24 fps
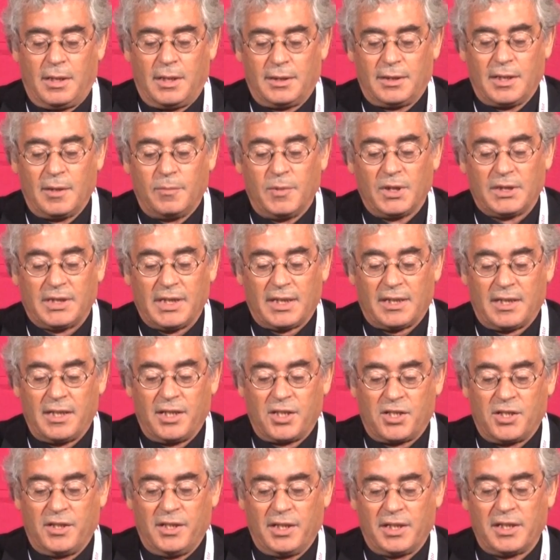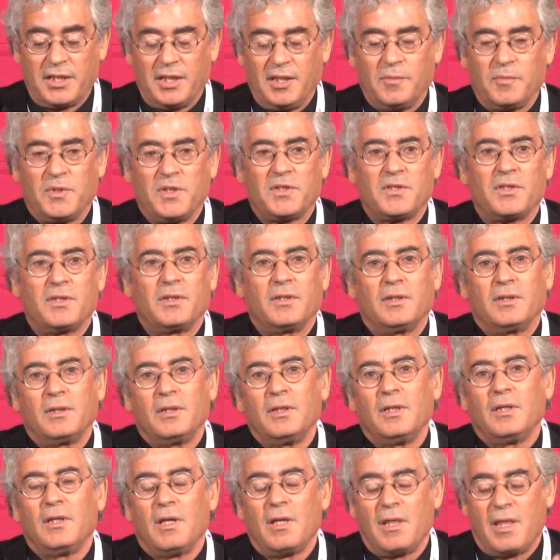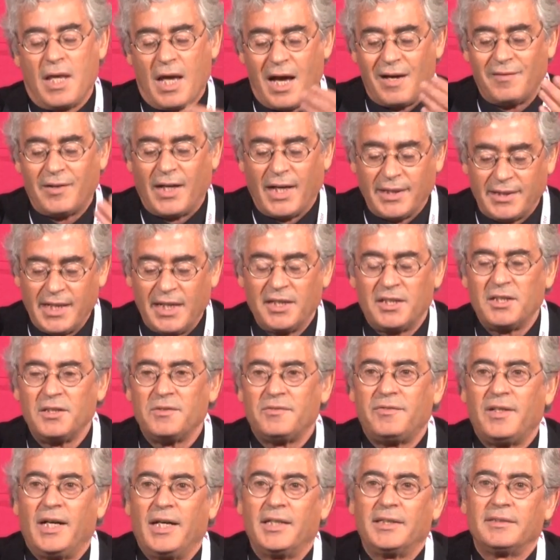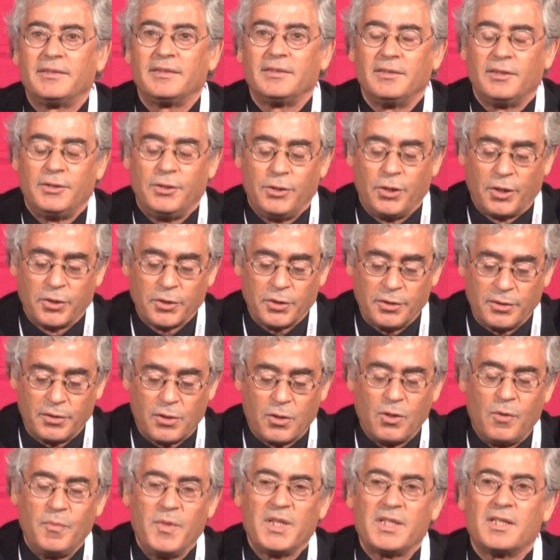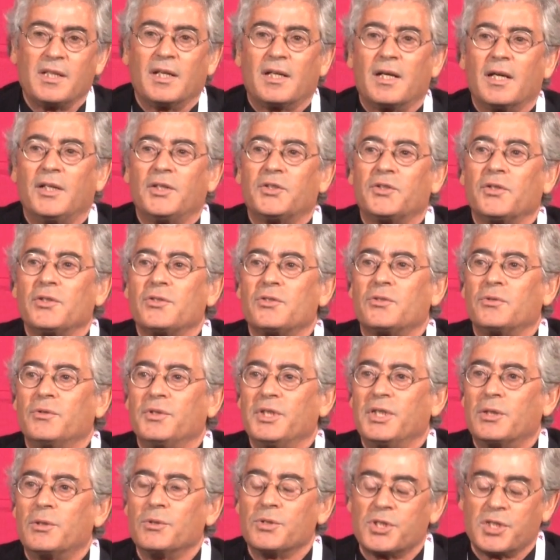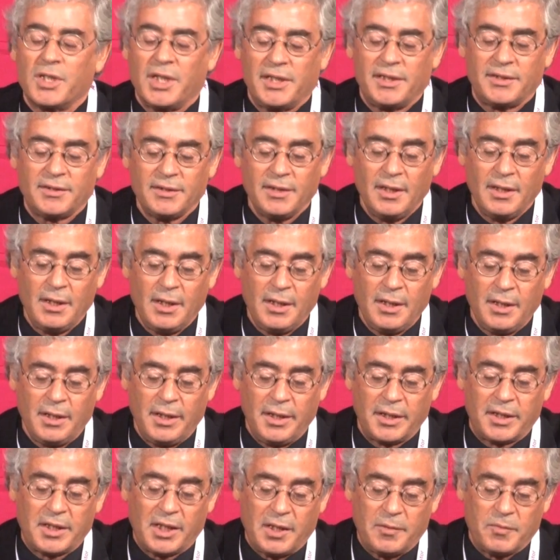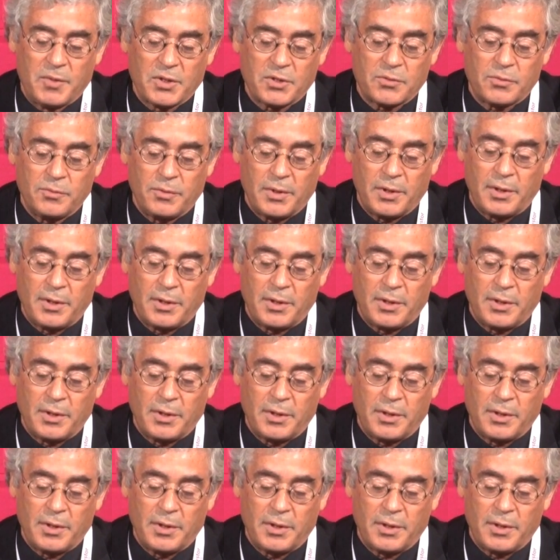double taxation agreements. They have identified non-COMESA countries to negotiate agreements